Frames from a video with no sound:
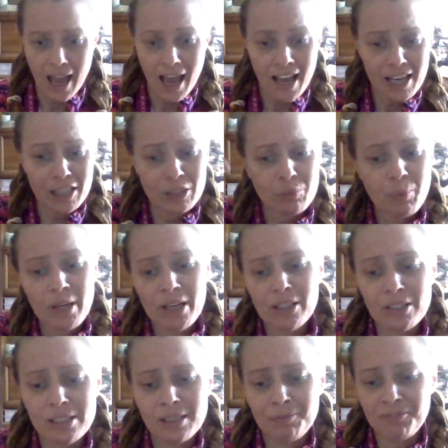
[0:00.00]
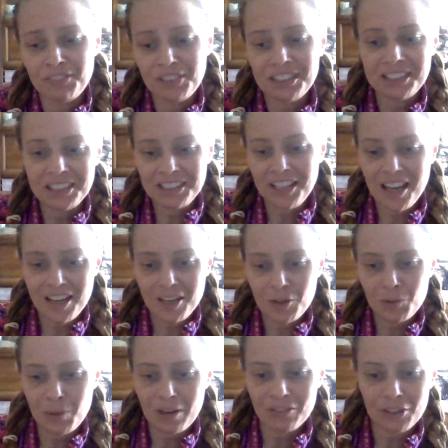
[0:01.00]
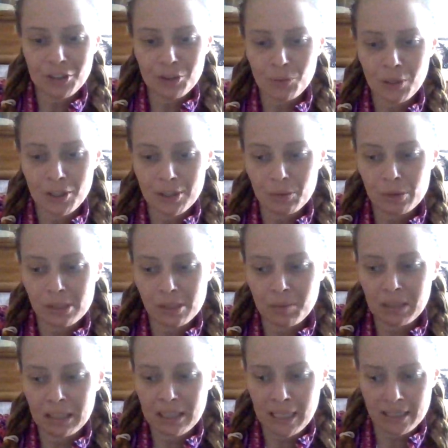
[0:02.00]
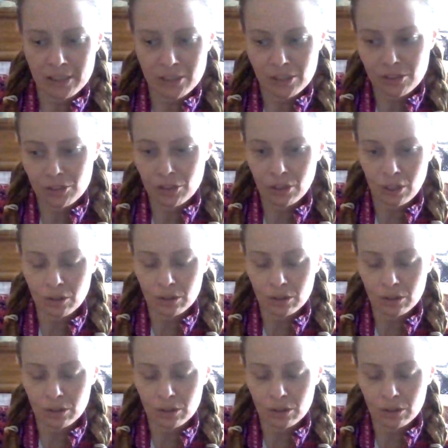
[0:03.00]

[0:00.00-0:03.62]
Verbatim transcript: it's weird because I'm feeling like whoever you are, there was somebody next uh,